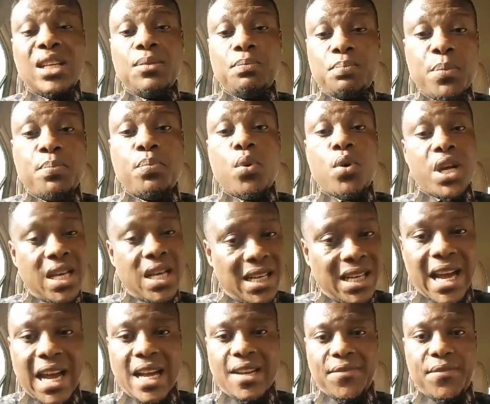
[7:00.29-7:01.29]
people in
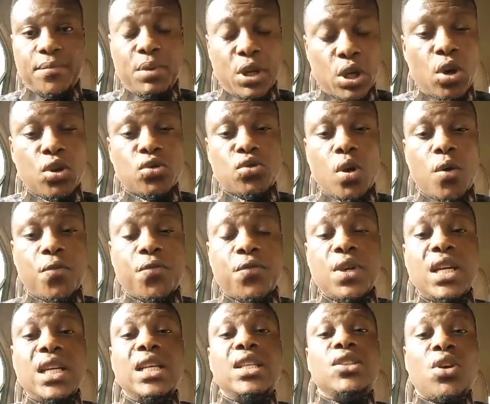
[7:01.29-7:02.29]
life because of
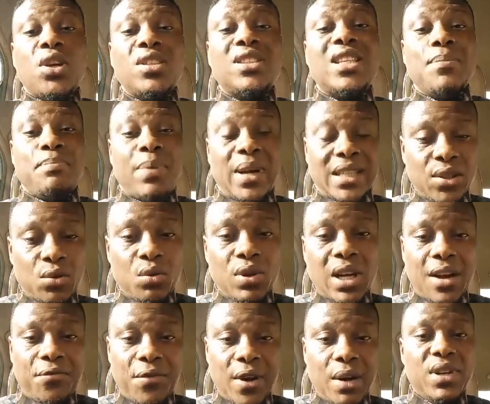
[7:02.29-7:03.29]
just a
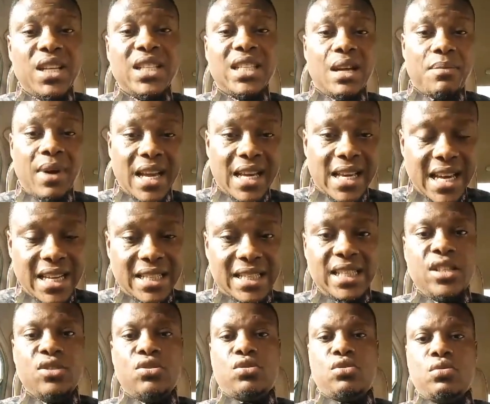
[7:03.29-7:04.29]
particular family they might get
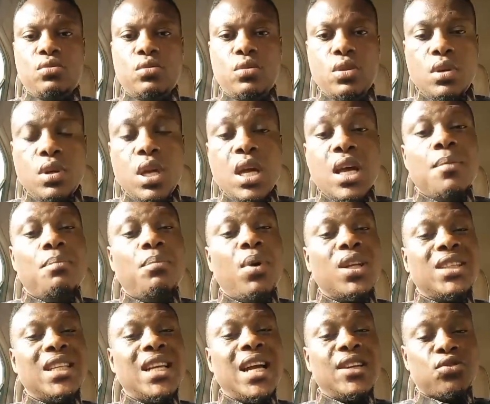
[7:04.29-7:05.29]
into.
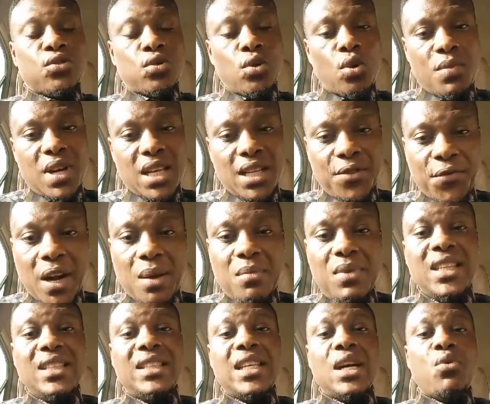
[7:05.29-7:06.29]
But there are so many
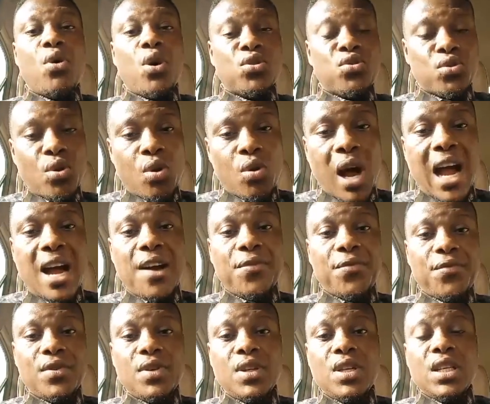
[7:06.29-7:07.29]
families that will also have
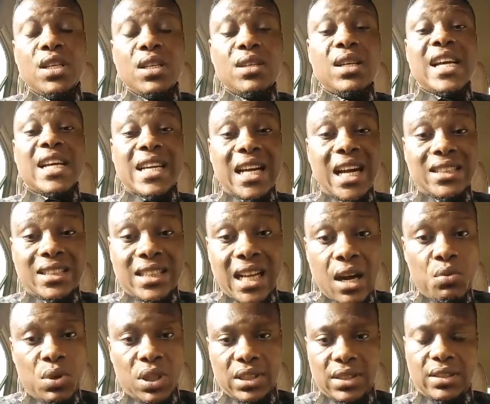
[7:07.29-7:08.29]
encounter
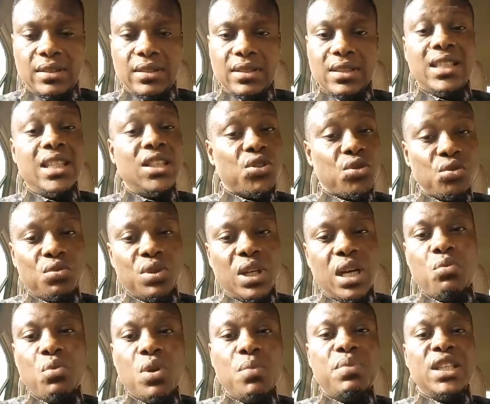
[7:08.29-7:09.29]
with. These
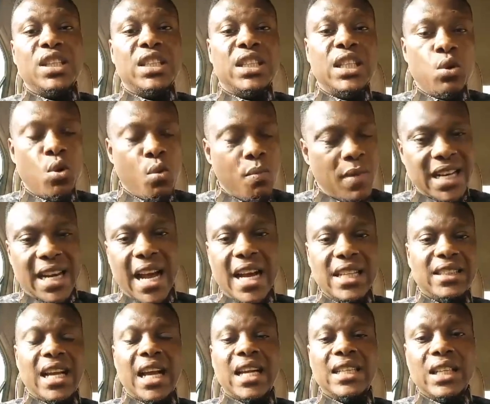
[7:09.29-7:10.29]
children will be
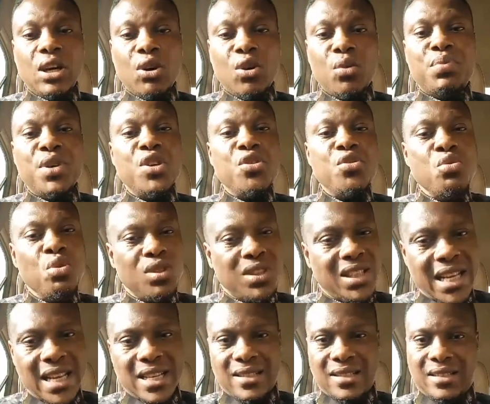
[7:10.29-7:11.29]
dehumanized and they will be
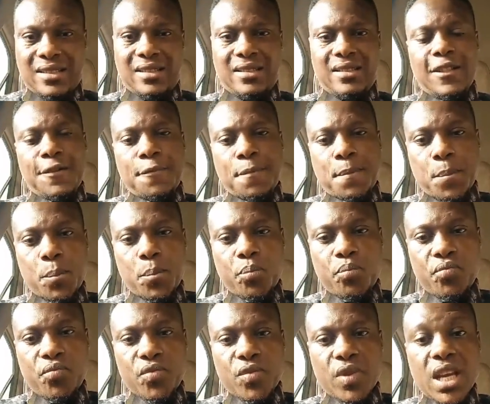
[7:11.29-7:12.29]
useless.
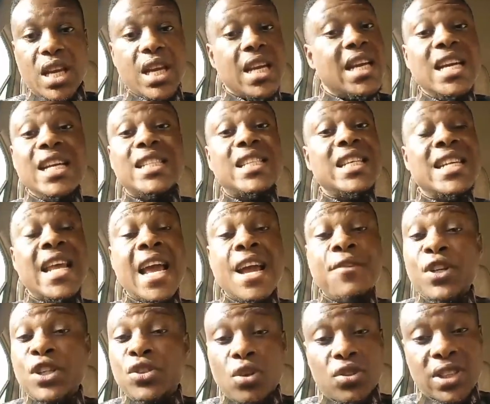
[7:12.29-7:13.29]
It's in
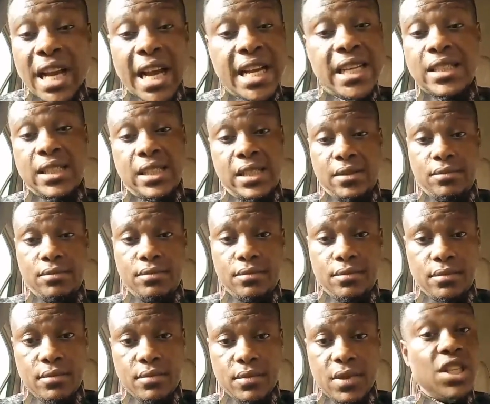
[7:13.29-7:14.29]
every society.
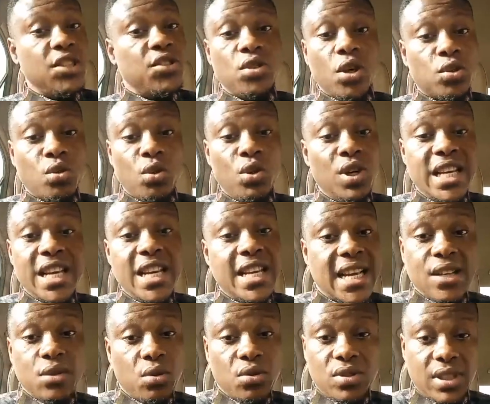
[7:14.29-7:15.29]
It's not only in
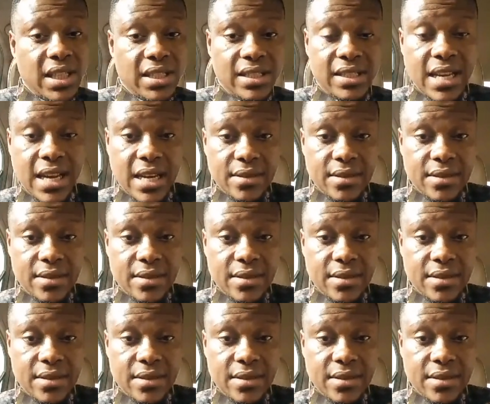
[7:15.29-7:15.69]
Edo State here.